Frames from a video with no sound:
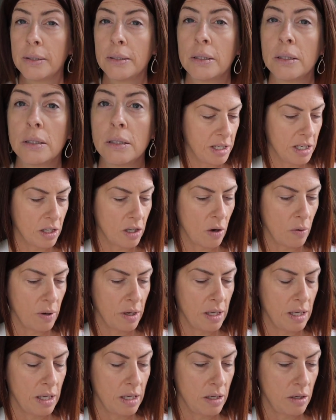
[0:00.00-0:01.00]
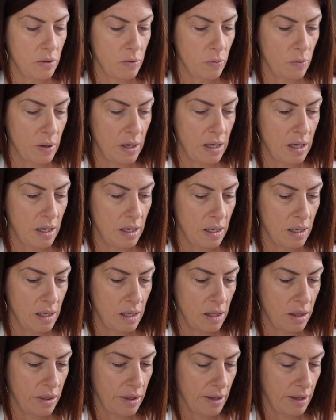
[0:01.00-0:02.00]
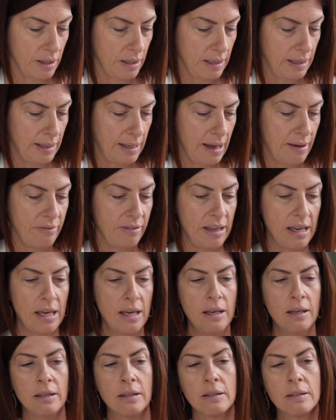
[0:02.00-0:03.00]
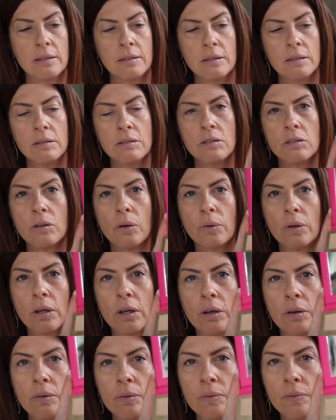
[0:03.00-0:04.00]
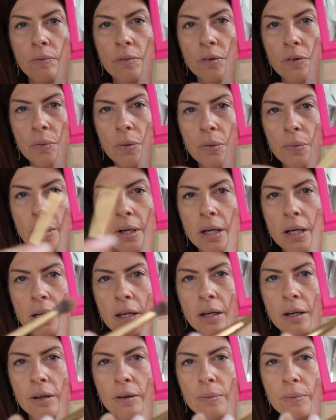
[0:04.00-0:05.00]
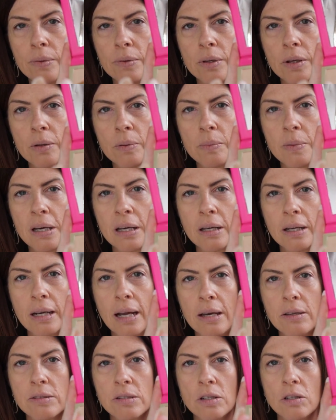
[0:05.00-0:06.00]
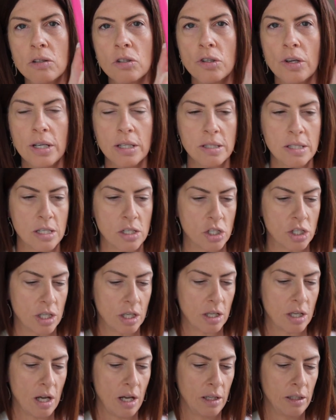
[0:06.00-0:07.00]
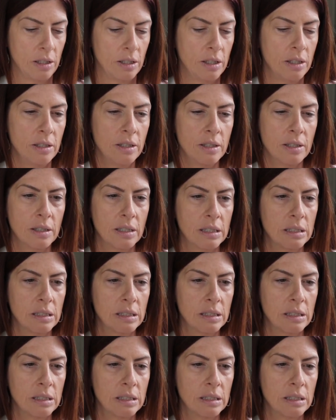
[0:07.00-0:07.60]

I'm gonna go in with Lovey. It's so cute. This one right here. That'll make a nice little transition color.